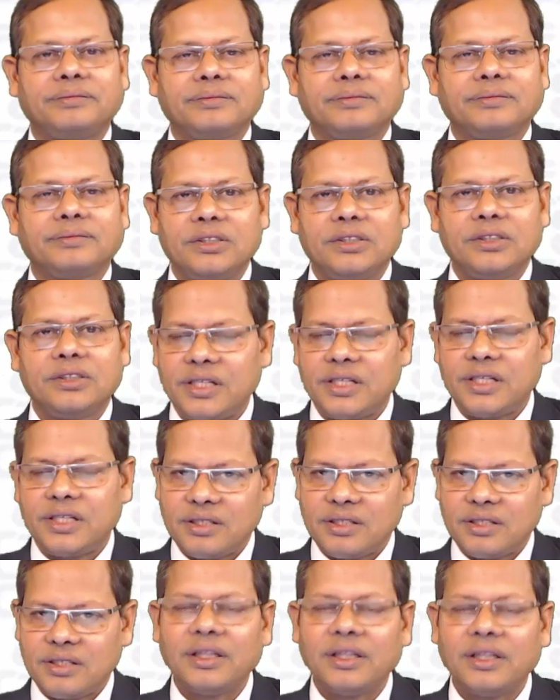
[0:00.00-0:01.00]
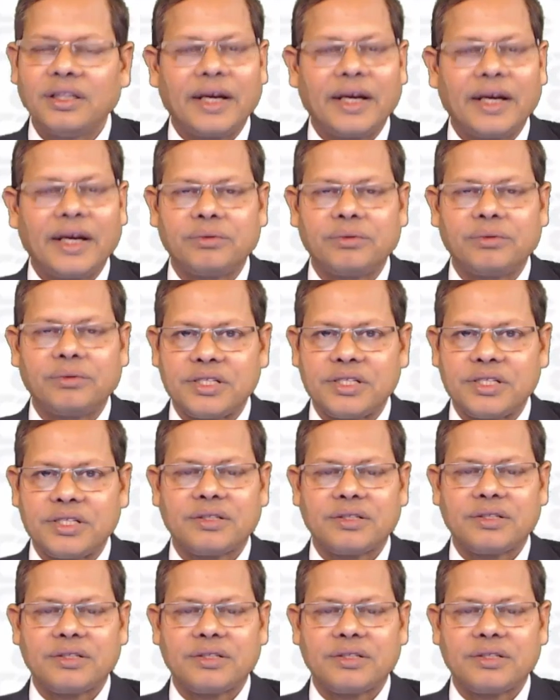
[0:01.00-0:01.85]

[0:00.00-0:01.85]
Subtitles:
That is in the negative list.